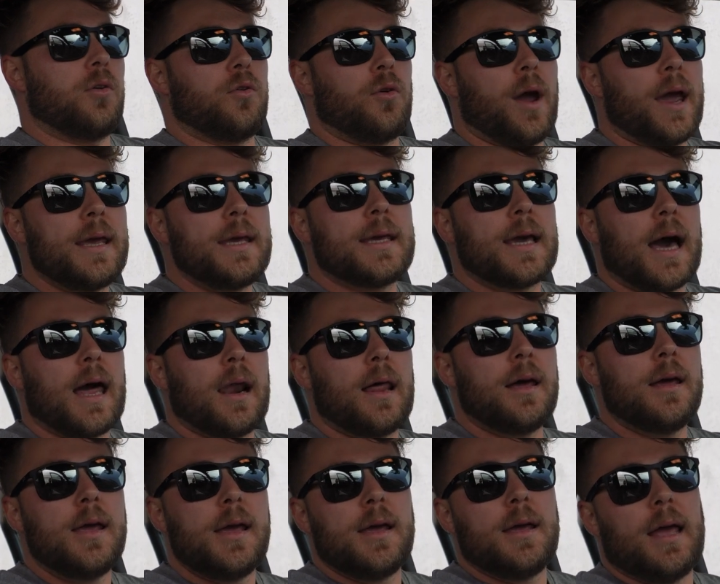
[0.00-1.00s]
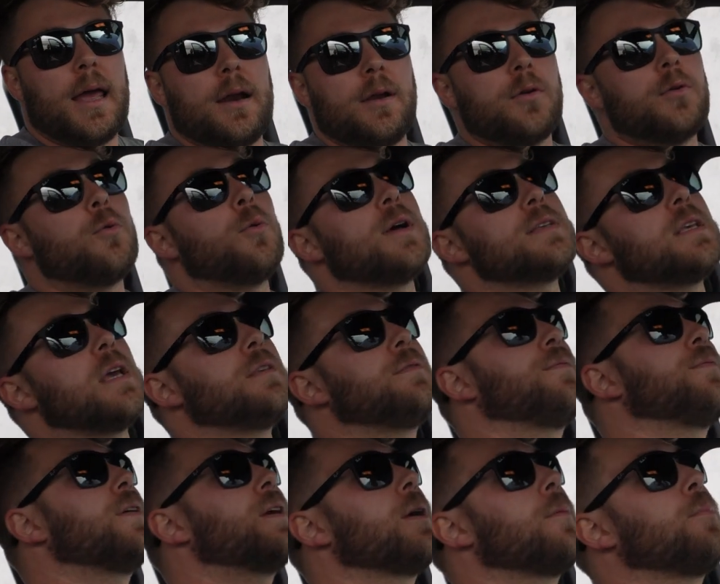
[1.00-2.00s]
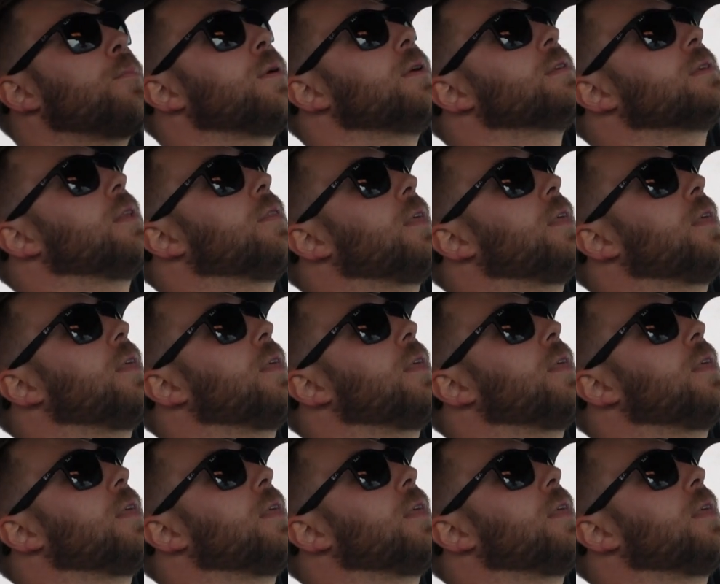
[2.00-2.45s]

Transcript: grey colour, and it always has fingerprints and